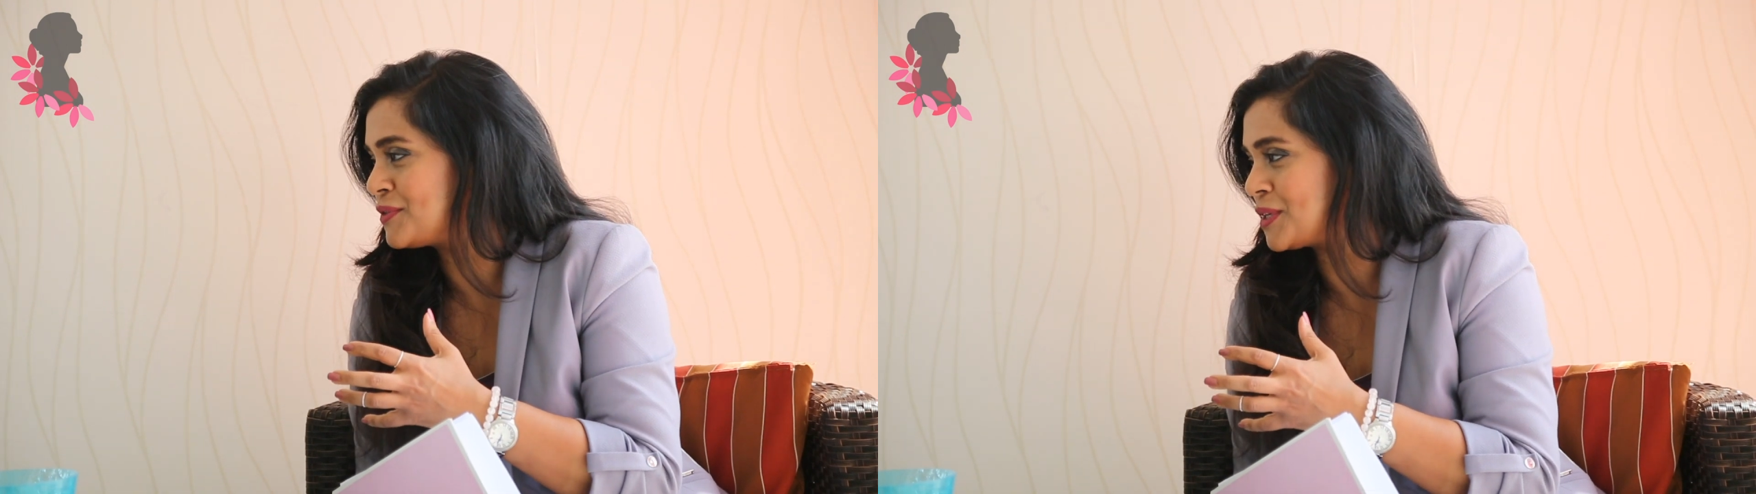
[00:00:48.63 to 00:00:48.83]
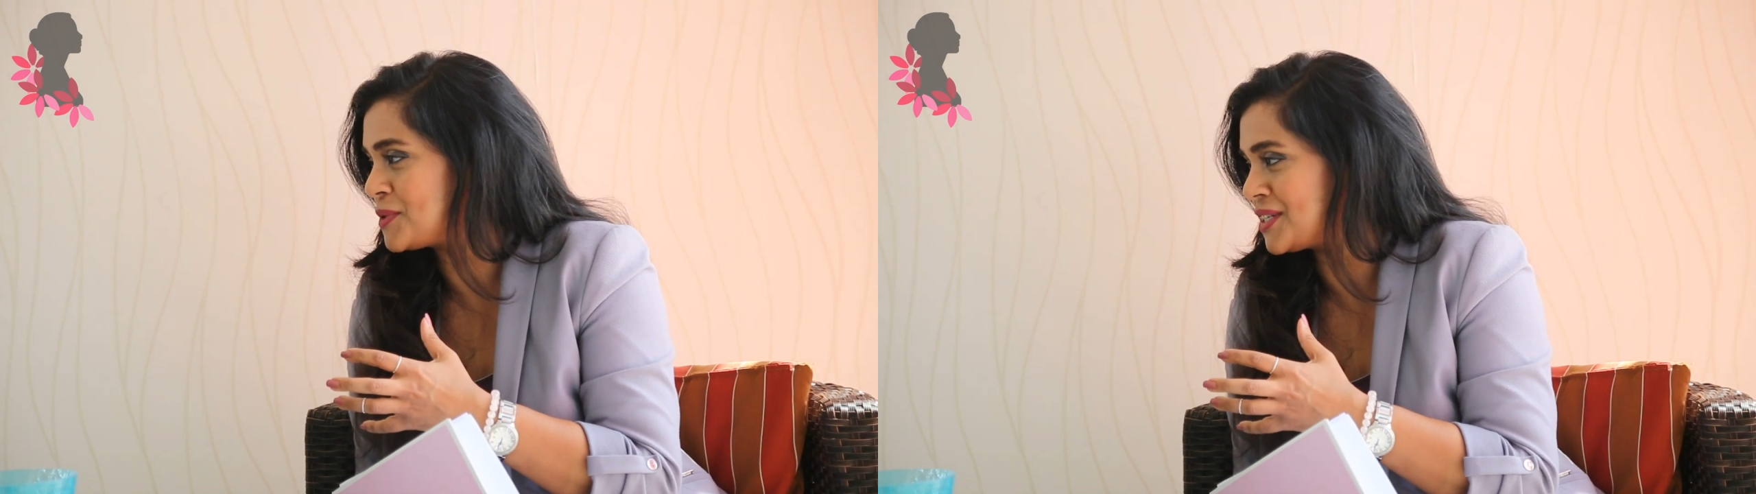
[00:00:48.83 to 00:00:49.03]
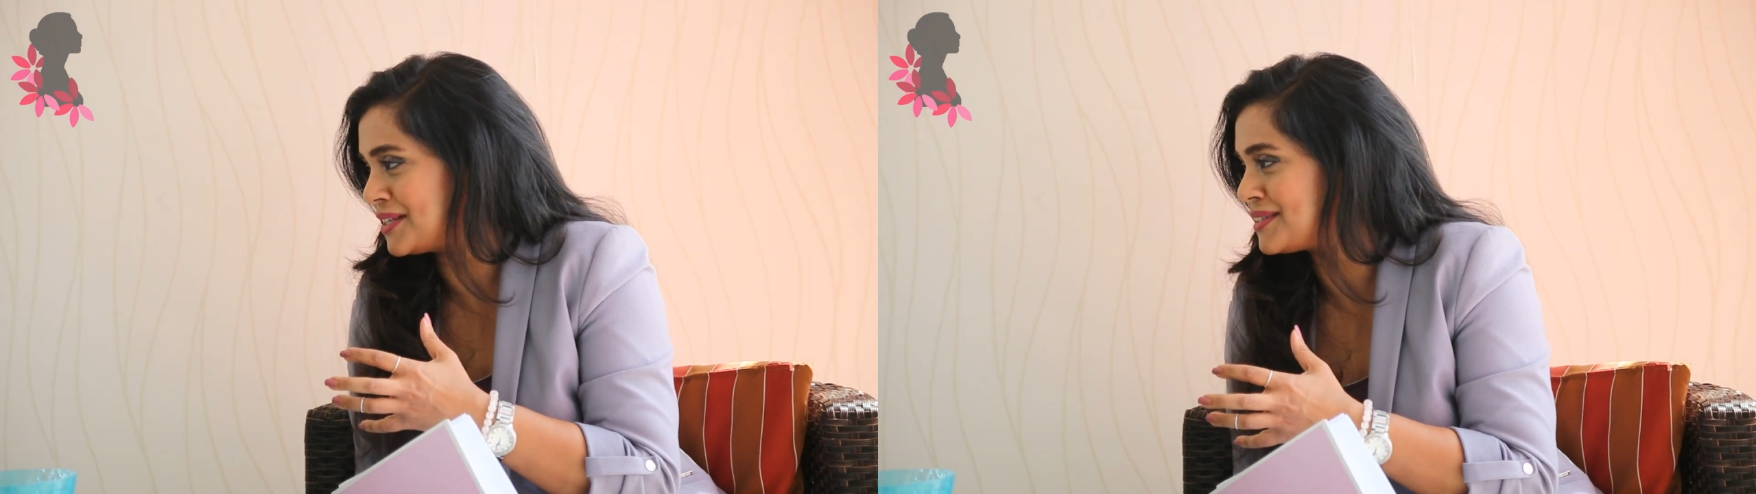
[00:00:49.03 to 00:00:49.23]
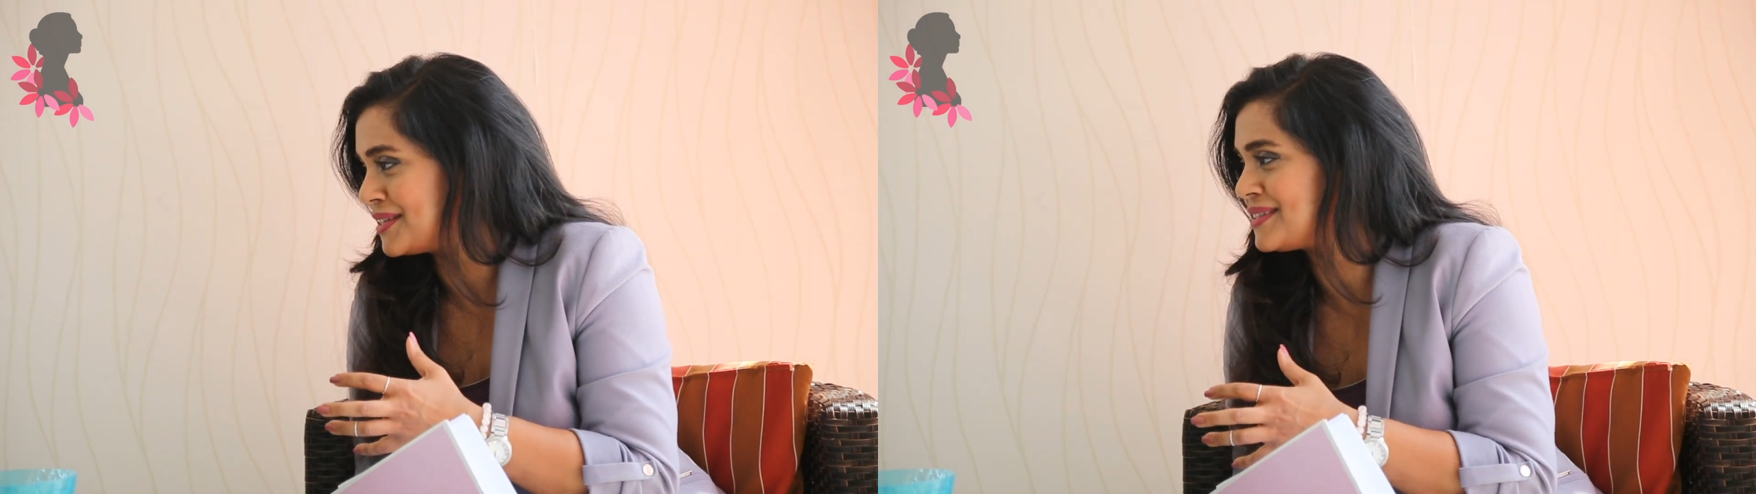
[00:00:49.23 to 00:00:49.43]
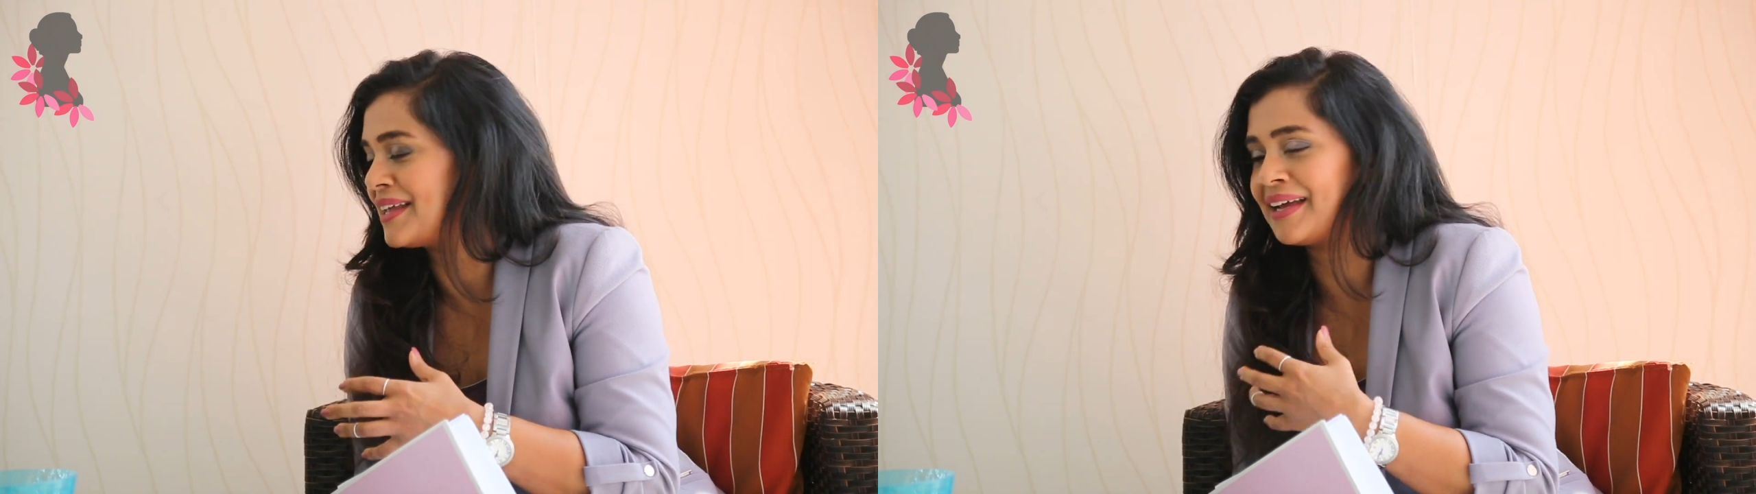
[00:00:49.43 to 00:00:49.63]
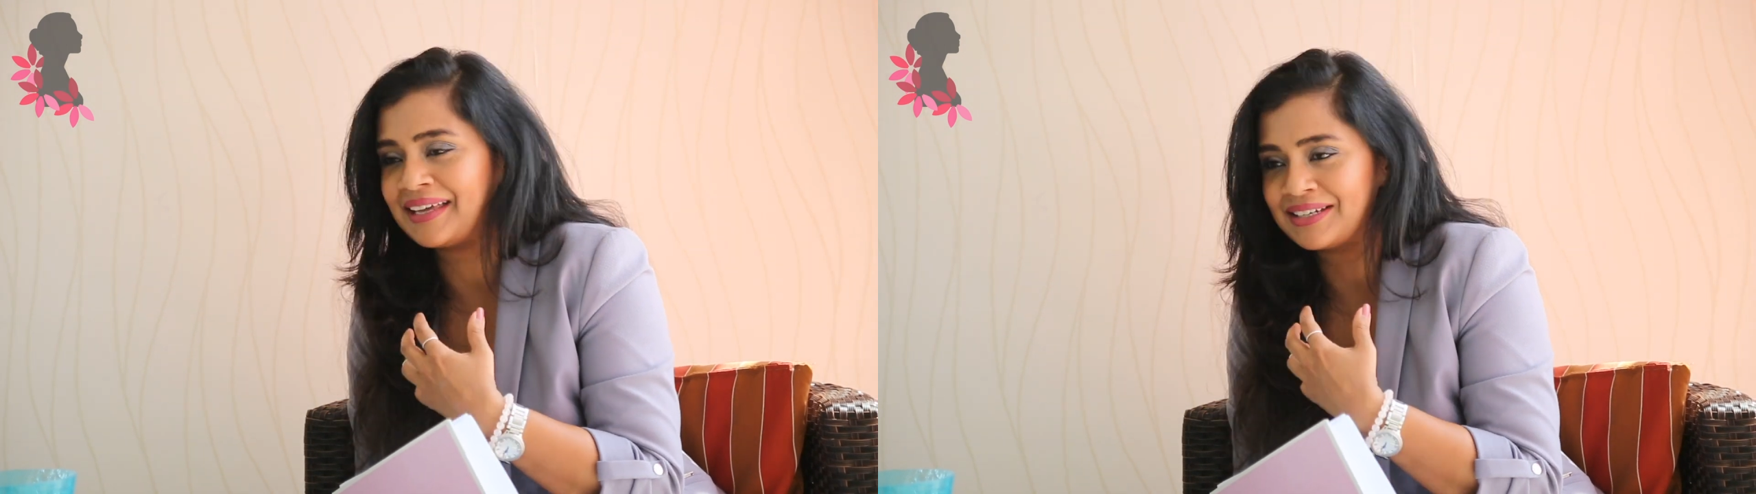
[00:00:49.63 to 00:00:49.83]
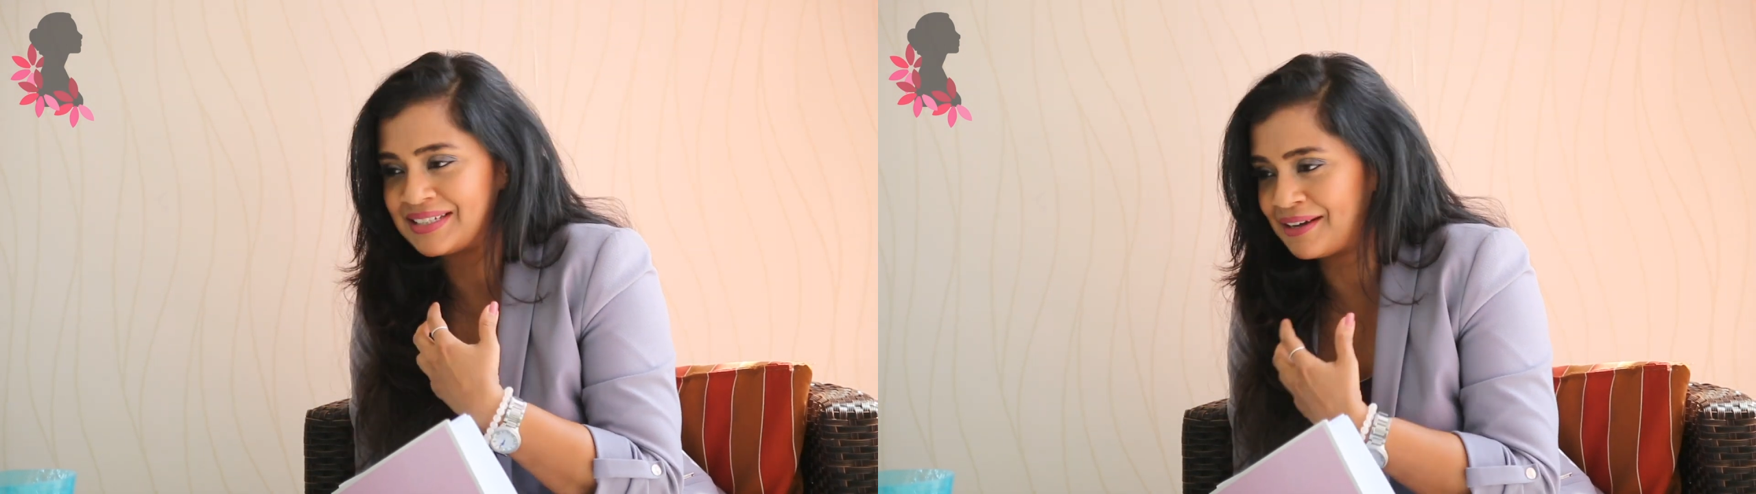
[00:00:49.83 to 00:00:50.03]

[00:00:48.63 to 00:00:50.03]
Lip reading: of substances that I can